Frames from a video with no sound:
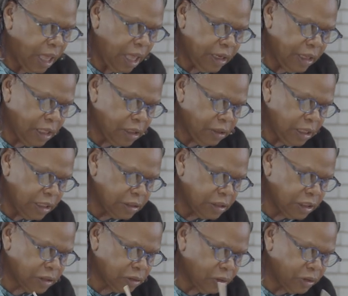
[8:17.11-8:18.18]
and the other is
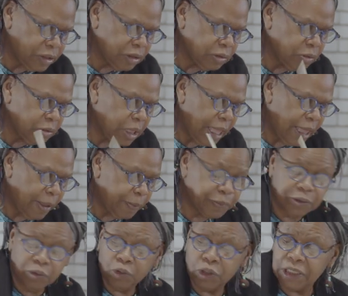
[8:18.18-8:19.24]
just going to
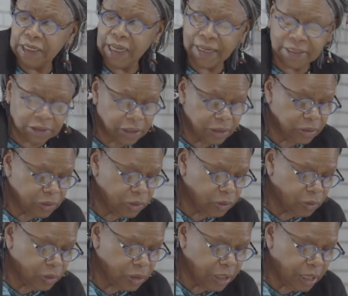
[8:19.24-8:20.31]
help to connect
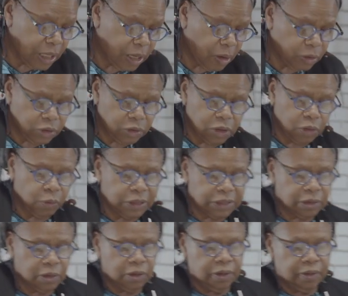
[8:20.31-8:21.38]
to the, uh, to the
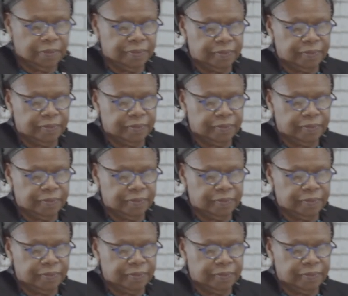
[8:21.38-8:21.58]
whistle.